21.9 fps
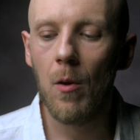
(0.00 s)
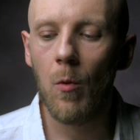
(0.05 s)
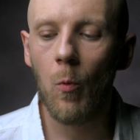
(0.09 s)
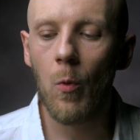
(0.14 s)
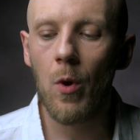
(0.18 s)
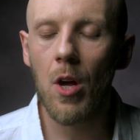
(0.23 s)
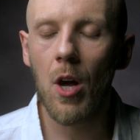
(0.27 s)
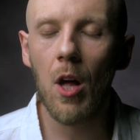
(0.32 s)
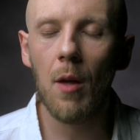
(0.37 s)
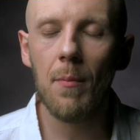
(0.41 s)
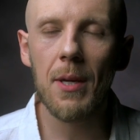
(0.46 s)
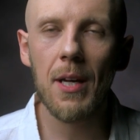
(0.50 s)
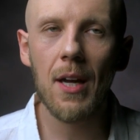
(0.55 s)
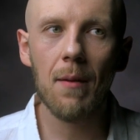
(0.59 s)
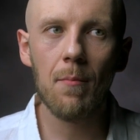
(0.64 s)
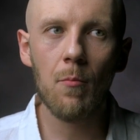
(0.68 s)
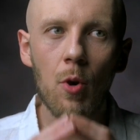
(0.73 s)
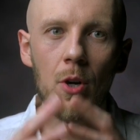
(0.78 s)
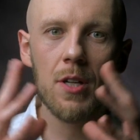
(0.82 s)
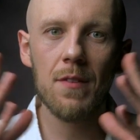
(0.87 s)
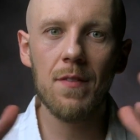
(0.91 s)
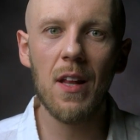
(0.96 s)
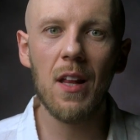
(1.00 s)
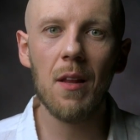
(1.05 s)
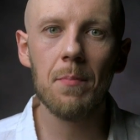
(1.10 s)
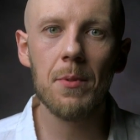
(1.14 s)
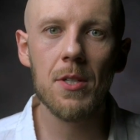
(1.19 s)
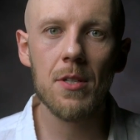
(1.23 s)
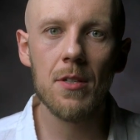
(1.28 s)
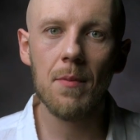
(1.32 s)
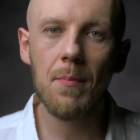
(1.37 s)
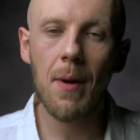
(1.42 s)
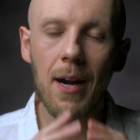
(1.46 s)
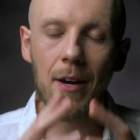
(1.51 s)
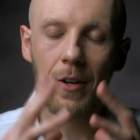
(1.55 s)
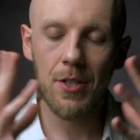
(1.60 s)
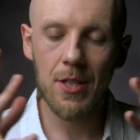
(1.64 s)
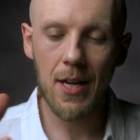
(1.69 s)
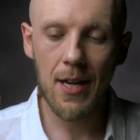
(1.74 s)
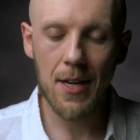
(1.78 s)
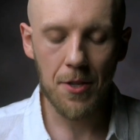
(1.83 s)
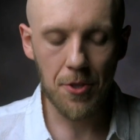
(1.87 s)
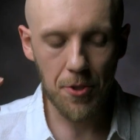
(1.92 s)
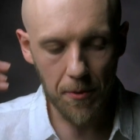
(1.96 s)
we all become more developed,
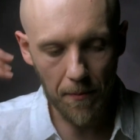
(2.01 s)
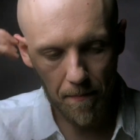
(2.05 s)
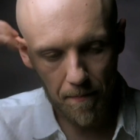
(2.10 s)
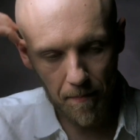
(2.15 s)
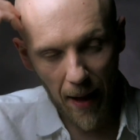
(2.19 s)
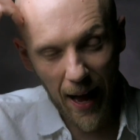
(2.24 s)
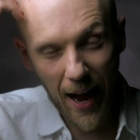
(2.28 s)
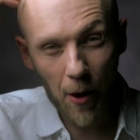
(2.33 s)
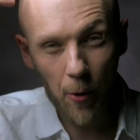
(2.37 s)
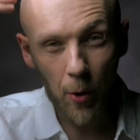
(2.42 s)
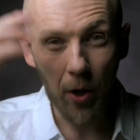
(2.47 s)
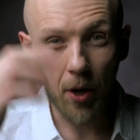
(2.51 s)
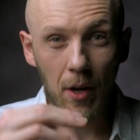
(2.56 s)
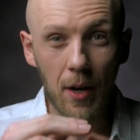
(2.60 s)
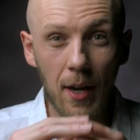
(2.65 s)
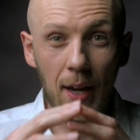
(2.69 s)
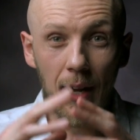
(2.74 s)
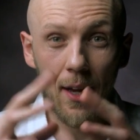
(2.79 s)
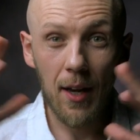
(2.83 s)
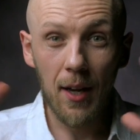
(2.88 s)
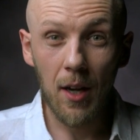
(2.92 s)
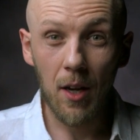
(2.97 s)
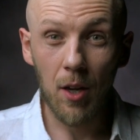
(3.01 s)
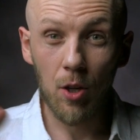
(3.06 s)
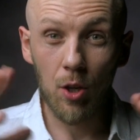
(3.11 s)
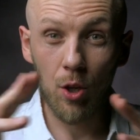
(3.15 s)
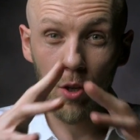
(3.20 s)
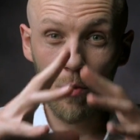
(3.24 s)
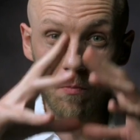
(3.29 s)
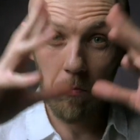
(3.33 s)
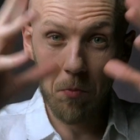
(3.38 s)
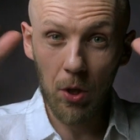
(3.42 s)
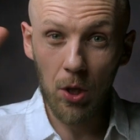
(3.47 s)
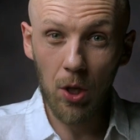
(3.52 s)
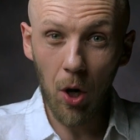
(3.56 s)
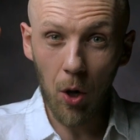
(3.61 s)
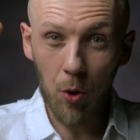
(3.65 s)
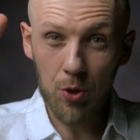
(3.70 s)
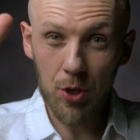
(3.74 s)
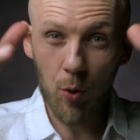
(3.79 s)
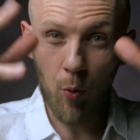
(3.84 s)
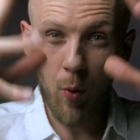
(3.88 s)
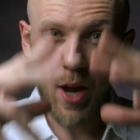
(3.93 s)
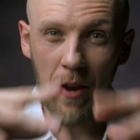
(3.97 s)
democratized. Power
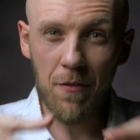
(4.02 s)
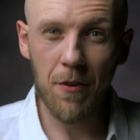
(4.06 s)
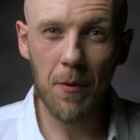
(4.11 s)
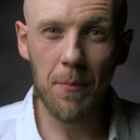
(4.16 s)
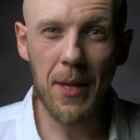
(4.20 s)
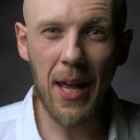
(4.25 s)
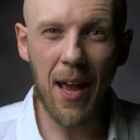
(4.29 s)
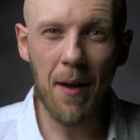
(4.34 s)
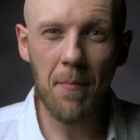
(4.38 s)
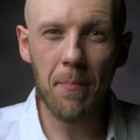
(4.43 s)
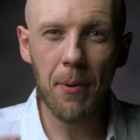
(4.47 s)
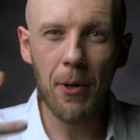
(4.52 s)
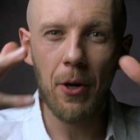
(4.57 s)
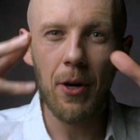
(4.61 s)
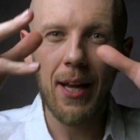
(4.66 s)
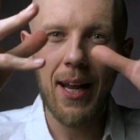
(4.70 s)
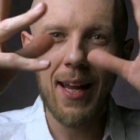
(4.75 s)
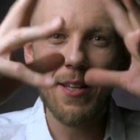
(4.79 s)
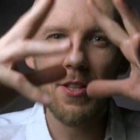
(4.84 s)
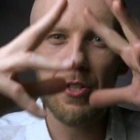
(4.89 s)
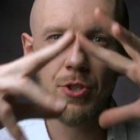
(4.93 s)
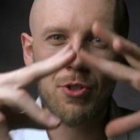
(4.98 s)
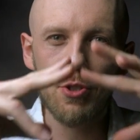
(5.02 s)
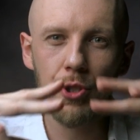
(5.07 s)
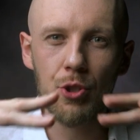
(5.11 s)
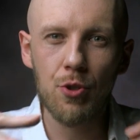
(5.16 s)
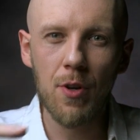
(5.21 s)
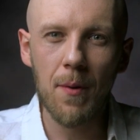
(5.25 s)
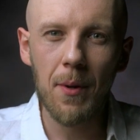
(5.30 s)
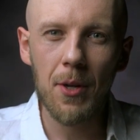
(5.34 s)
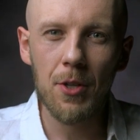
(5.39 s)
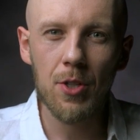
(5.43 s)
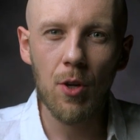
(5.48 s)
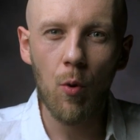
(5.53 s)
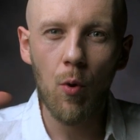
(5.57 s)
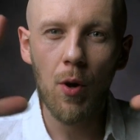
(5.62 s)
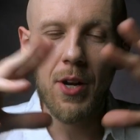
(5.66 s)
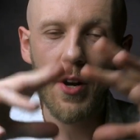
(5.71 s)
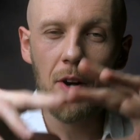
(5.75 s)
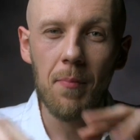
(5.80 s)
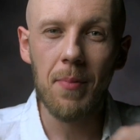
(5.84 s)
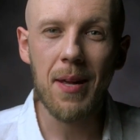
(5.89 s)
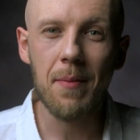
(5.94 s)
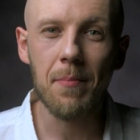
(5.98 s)
goes away from the emperor and gets distributed to
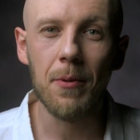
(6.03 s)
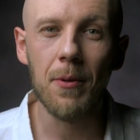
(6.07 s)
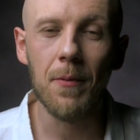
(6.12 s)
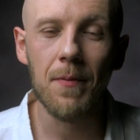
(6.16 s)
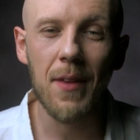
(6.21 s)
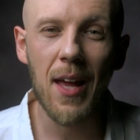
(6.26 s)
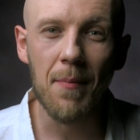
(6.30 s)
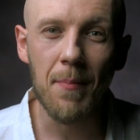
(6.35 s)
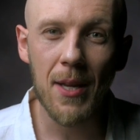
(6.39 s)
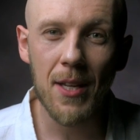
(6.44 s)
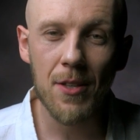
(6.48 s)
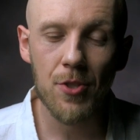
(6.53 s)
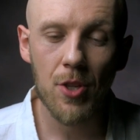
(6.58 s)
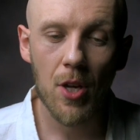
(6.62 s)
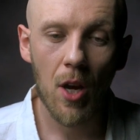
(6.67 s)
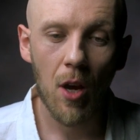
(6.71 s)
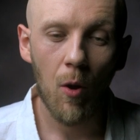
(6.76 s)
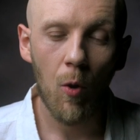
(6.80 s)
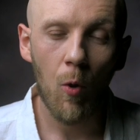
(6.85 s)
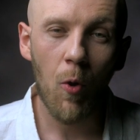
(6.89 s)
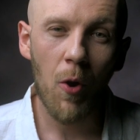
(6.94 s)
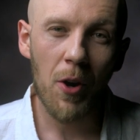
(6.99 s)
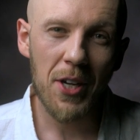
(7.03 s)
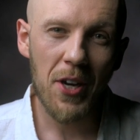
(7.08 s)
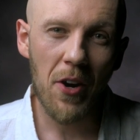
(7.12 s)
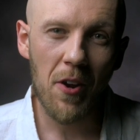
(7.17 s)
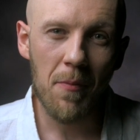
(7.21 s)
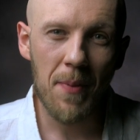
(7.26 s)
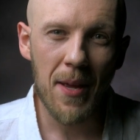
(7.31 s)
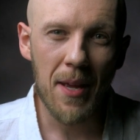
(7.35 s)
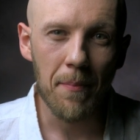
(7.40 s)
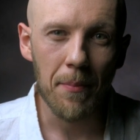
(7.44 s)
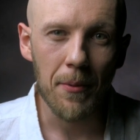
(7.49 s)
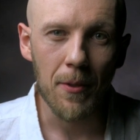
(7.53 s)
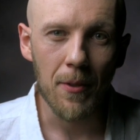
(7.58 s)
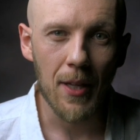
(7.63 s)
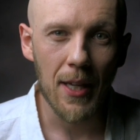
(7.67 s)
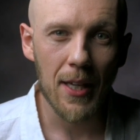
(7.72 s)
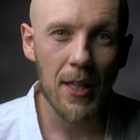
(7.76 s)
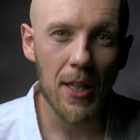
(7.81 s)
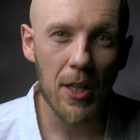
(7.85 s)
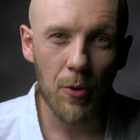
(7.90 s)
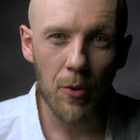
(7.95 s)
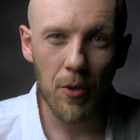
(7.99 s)
ordinary people. That means ordinary people
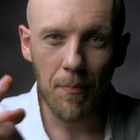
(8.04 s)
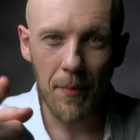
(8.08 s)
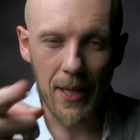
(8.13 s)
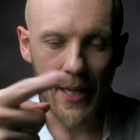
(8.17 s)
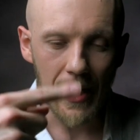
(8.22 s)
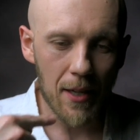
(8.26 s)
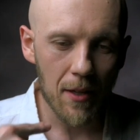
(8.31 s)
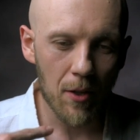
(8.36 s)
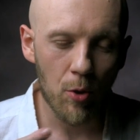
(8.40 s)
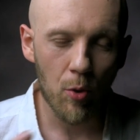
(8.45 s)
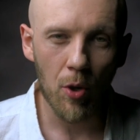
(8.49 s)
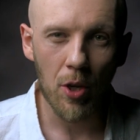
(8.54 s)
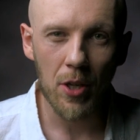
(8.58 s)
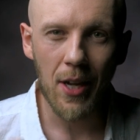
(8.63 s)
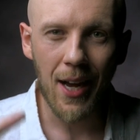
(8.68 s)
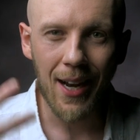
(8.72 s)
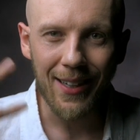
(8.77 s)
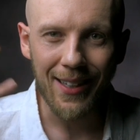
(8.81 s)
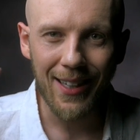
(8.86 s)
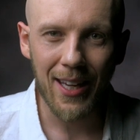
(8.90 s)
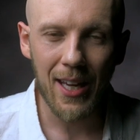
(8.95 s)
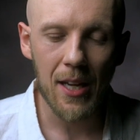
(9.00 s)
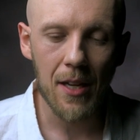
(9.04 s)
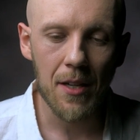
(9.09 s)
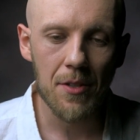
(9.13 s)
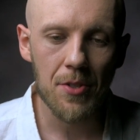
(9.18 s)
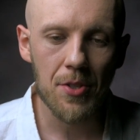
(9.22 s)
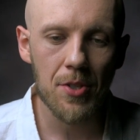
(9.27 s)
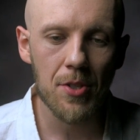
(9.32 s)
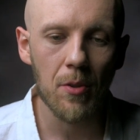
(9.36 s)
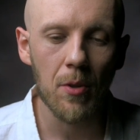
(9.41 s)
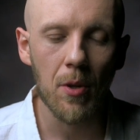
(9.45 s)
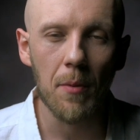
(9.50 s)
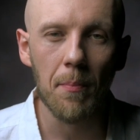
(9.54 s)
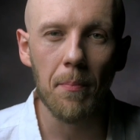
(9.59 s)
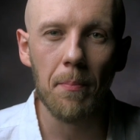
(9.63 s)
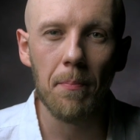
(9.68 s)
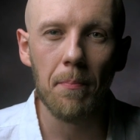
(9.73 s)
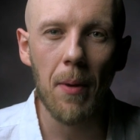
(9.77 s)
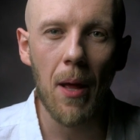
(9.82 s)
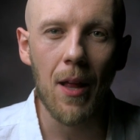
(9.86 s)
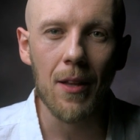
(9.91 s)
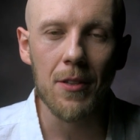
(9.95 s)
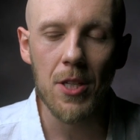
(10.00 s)
like you and me, who are not kings or
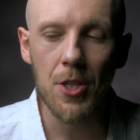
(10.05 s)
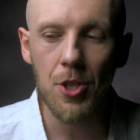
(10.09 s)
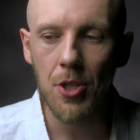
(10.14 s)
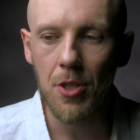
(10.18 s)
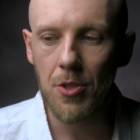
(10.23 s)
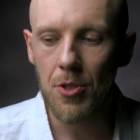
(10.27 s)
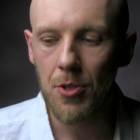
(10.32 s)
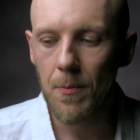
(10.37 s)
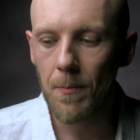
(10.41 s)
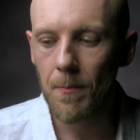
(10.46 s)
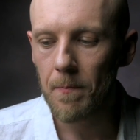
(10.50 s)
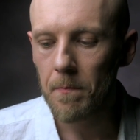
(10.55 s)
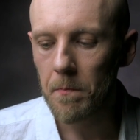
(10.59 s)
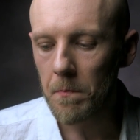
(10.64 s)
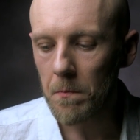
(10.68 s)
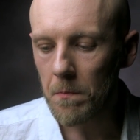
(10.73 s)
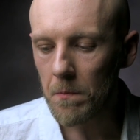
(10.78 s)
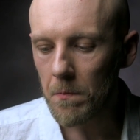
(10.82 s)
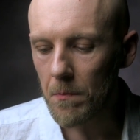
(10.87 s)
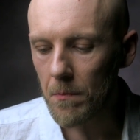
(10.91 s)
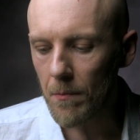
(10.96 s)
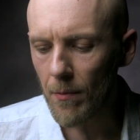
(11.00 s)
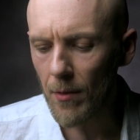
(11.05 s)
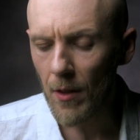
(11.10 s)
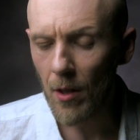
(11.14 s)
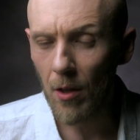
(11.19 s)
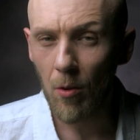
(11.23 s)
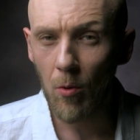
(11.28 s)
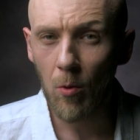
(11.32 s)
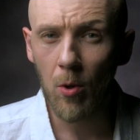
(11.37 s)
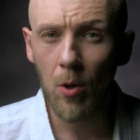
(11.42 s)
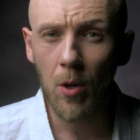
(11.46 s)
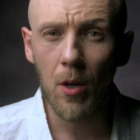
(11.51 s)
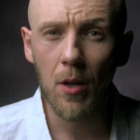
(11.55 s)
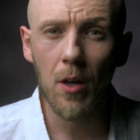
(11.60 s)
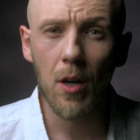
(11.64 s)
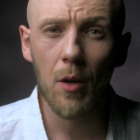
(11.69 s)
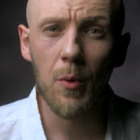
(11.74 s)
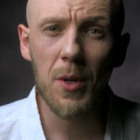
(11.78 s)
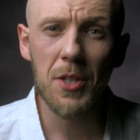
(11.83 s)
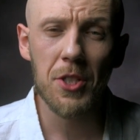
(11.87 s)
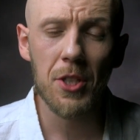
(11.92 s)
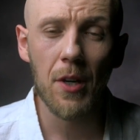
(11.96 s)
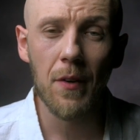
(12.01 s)
politicians or
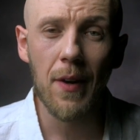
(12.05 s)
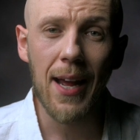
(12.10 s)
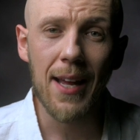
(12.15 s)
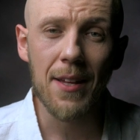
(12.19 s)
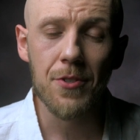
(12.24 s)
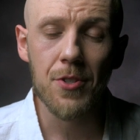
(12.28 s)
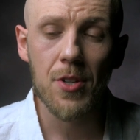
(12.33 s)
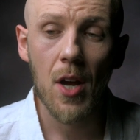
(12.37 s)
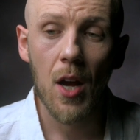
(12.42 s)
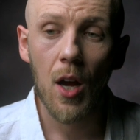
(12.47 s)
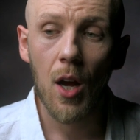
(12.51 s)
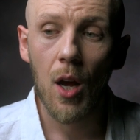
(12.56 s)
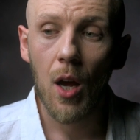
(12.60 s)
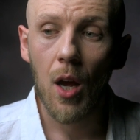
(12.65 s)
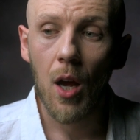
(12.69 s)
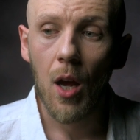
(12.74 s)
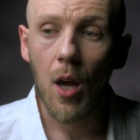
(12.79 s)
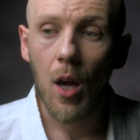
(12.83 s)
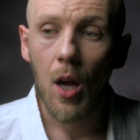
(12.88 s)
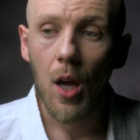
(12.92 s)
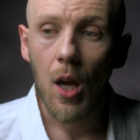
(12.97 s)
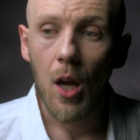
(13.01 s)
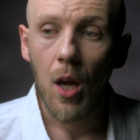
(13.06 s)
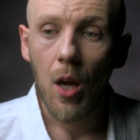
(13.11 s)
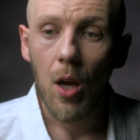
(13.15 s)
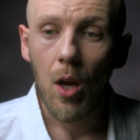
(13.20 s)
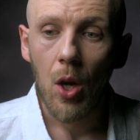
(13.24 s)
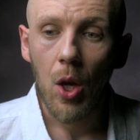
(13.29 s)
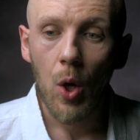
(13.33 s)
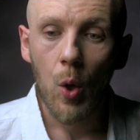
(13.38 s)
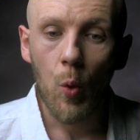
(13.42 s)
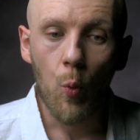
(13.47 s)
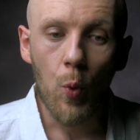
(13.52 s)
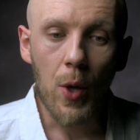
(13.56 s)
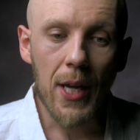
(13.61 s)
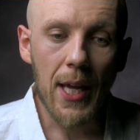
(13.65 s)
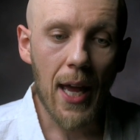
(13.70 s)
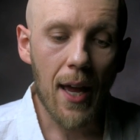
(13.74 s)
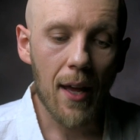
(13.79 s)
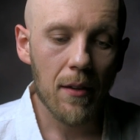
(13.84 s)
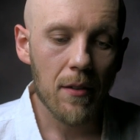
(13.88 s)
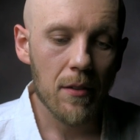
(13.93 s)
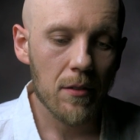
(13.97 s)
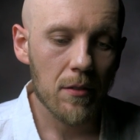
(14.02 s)
aristocrats, we
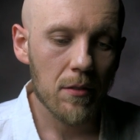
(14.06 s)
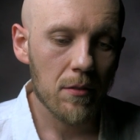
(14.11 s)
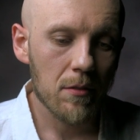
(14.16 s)
get